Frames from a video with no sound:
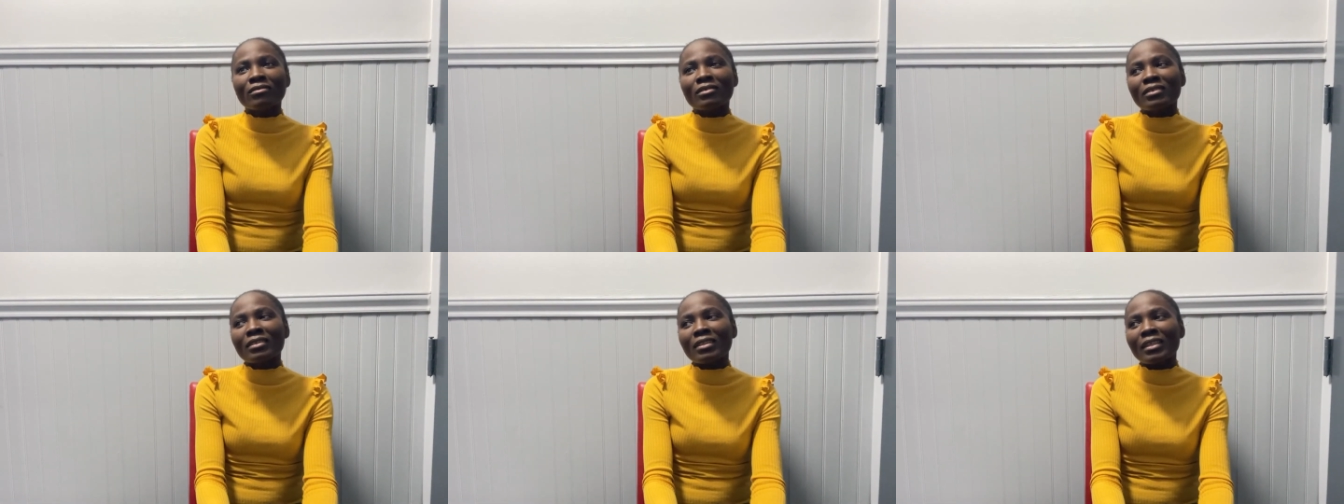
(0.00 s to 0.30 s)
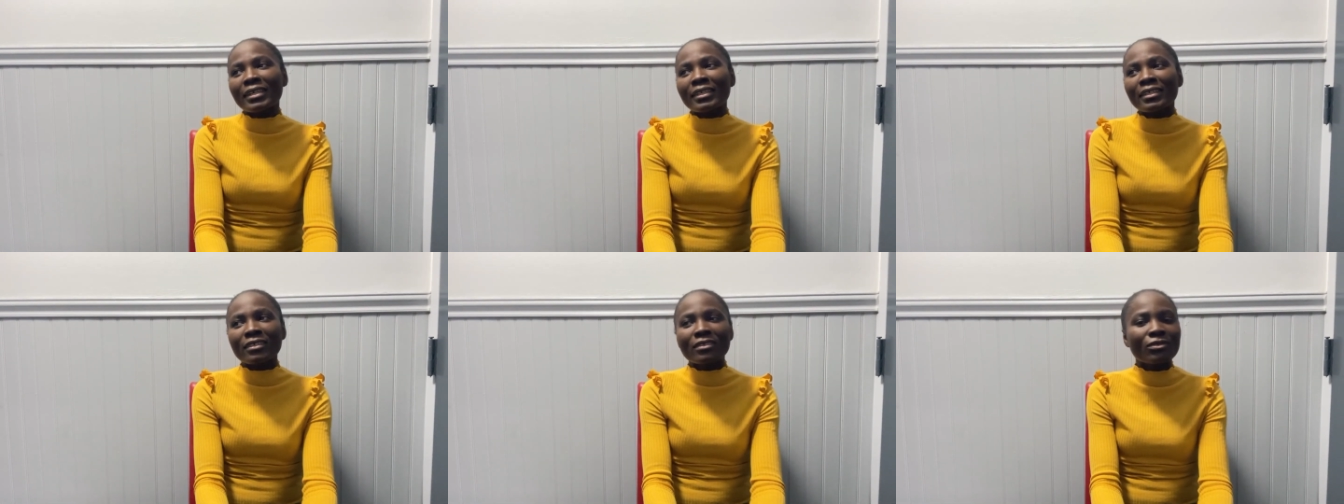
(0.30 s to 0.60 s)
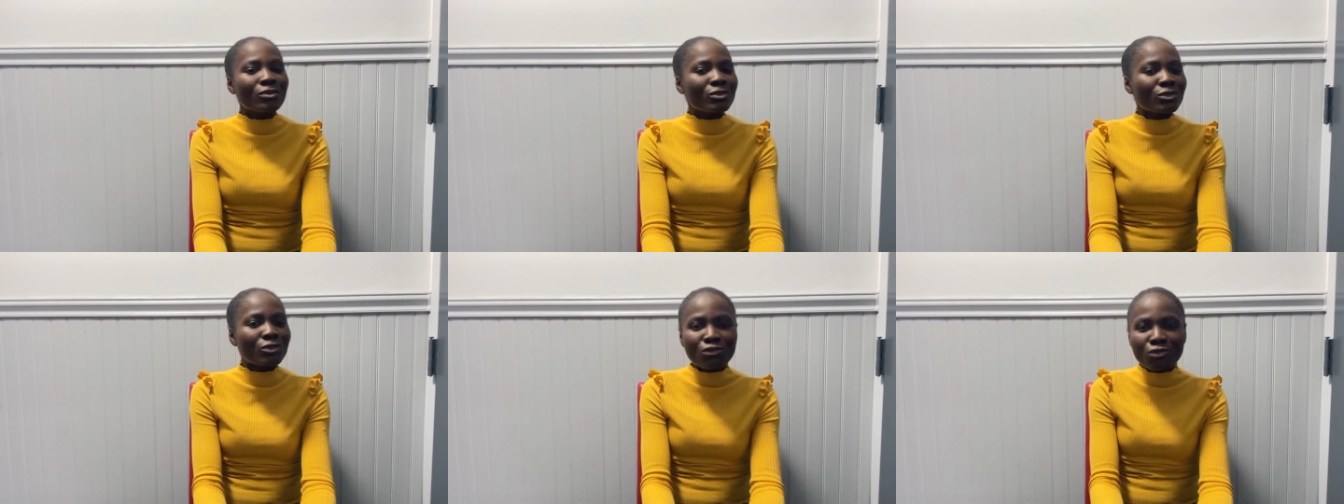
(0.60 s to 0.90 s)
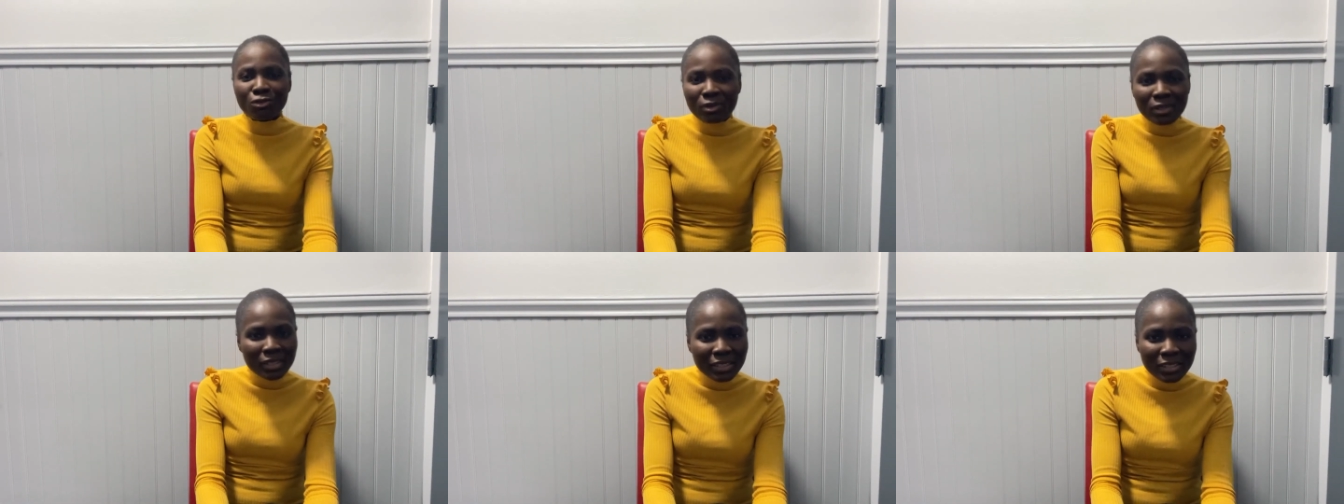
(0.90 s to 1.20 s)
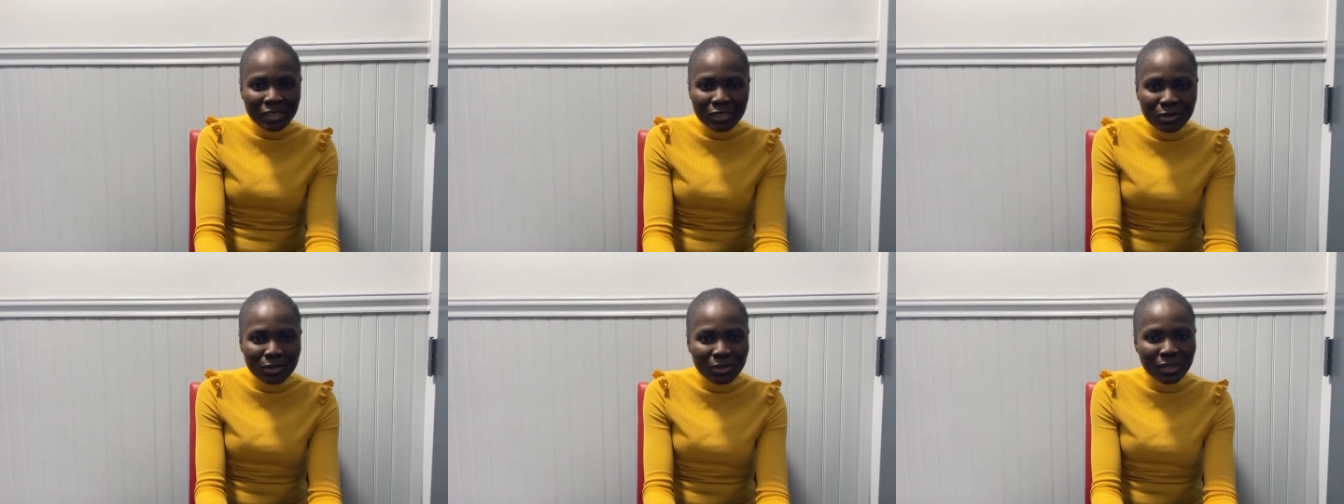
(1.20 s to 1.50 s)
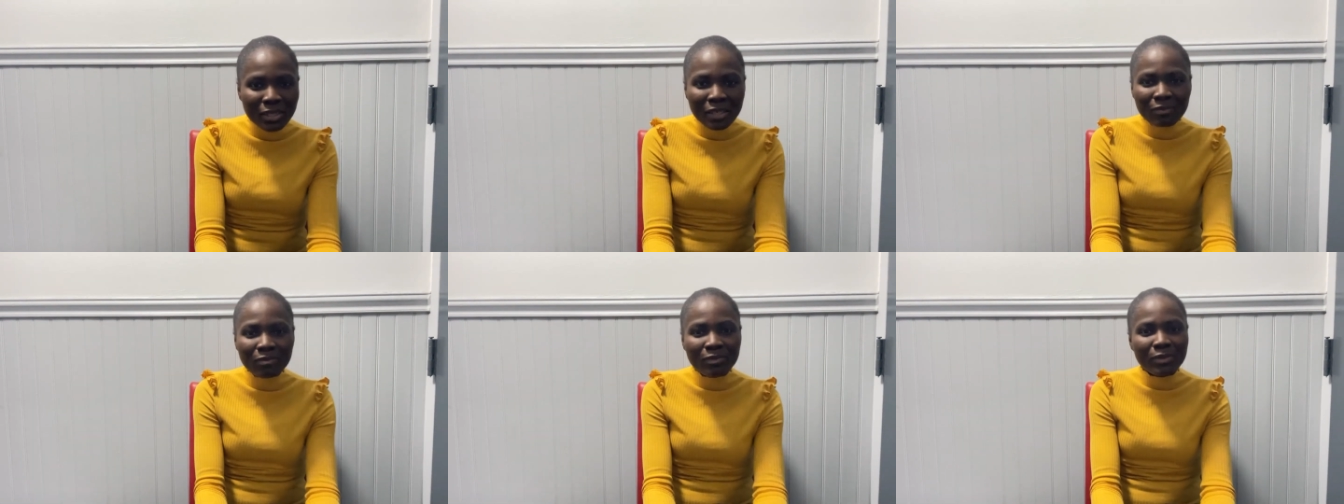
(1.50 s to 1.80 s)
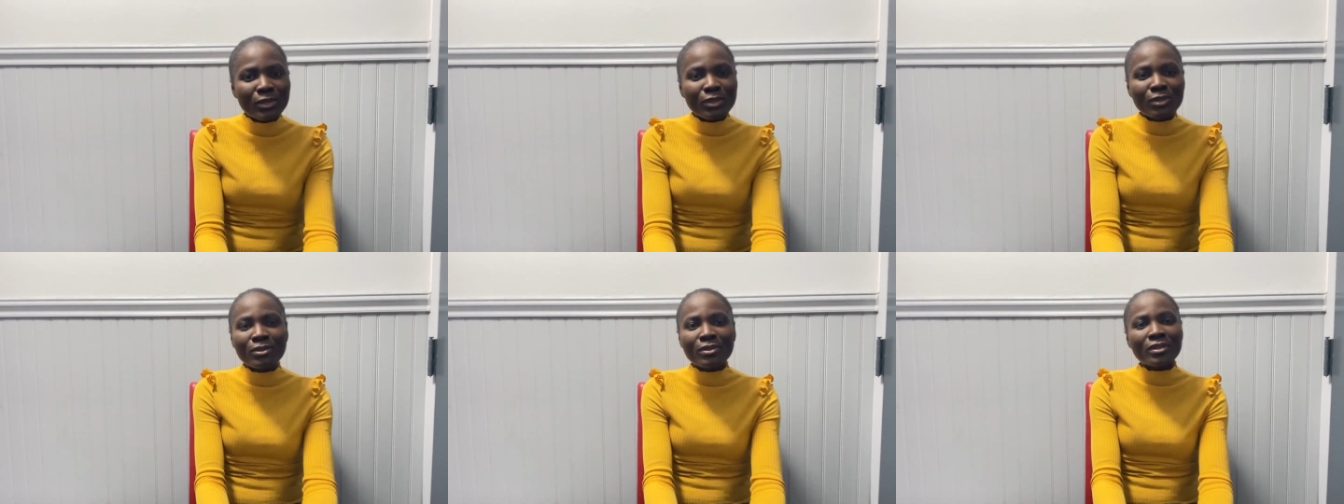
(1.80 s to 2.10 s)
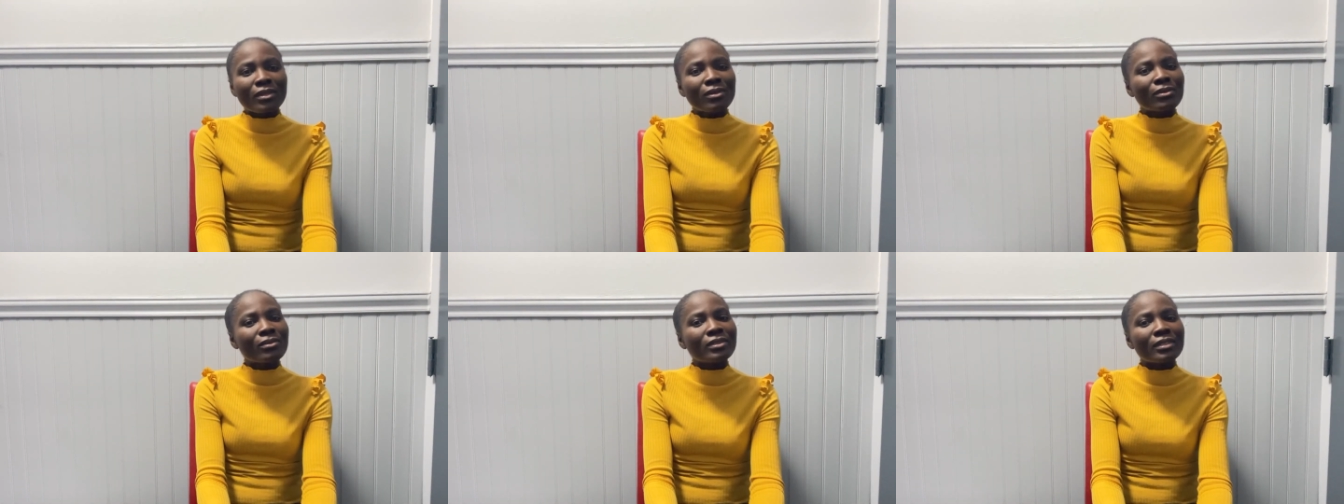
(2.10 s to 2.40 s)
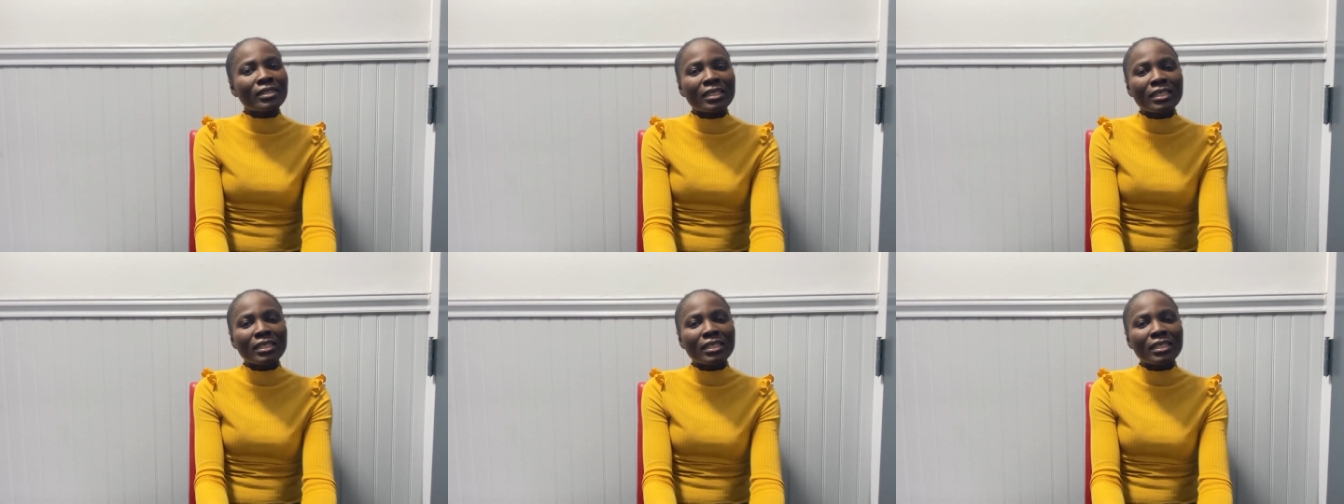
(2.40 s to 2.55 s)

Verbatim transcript: it's like you're struggling to get videos out,